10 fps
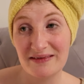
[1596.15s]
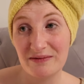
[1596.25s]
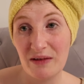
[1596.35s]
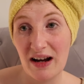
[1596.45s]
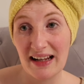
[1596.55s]

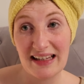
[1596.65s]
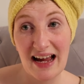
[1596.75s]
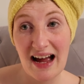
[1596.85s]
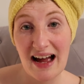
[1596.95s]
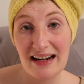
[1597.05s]
while I
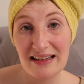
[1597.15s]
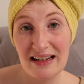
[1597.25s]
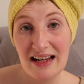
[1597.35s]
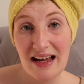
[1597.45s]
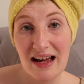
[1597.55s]
can,
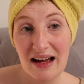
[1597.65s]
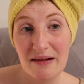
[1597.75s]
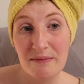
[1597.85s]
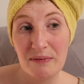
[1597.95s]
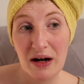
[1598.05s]

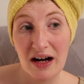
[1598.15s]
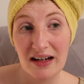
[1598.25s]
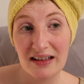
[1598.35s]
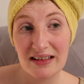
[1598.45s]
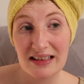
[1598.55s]
but